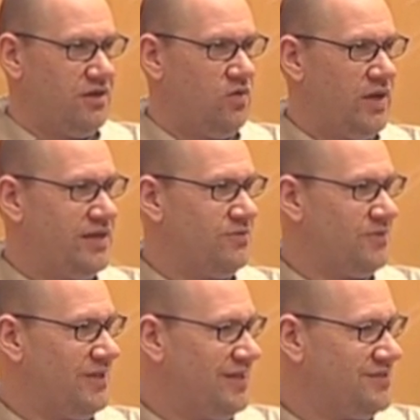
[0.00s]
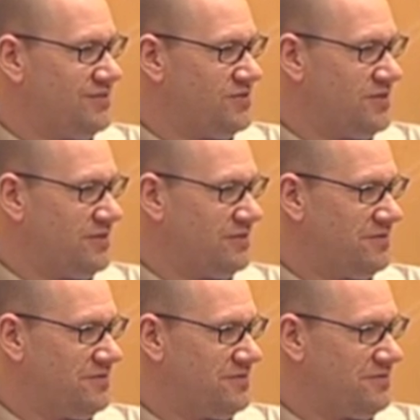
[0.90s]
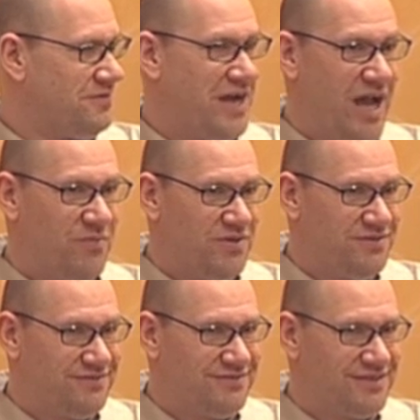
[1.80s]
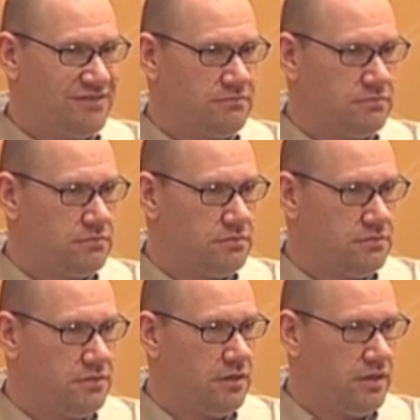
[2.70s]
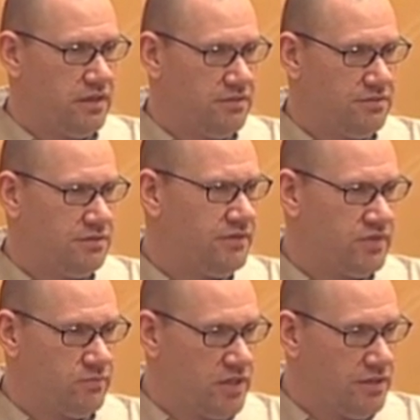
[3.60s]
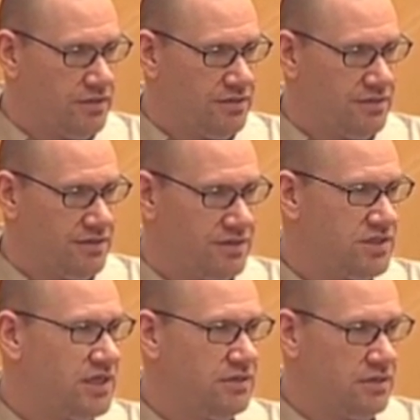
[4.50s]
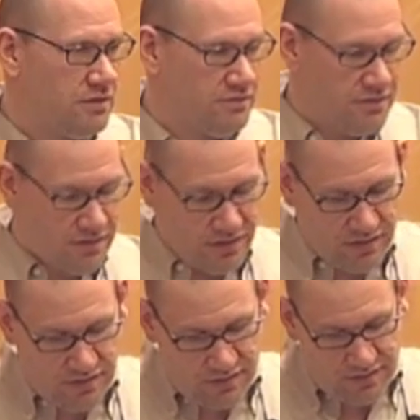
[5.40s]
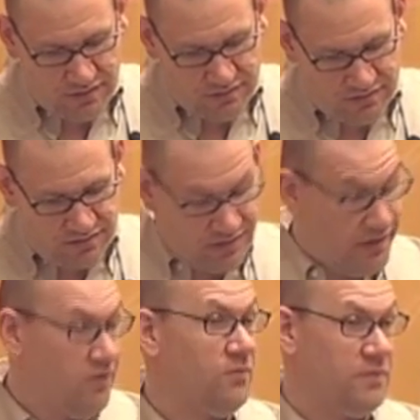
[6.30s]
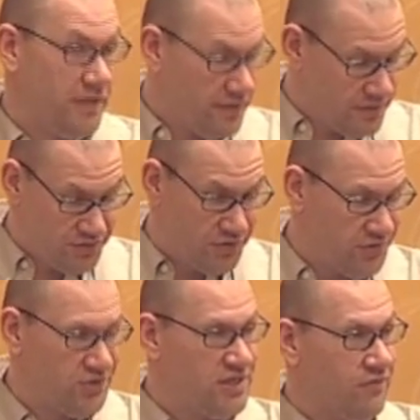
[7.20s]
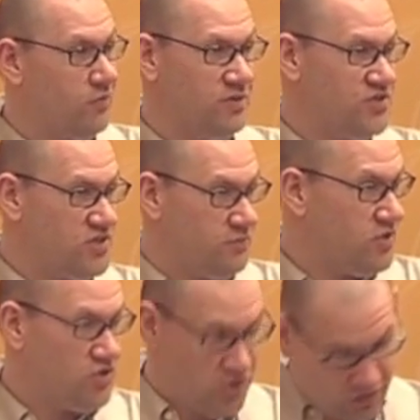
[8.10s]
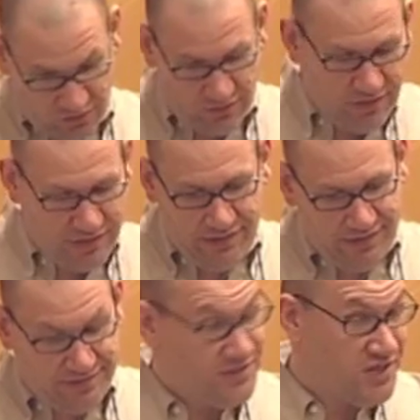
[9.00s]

"Oh, I didn't realize it was all crap." It's like, "Honey, you live with me. How'd you not know?" So I don't pay attention. She never listens to my show. She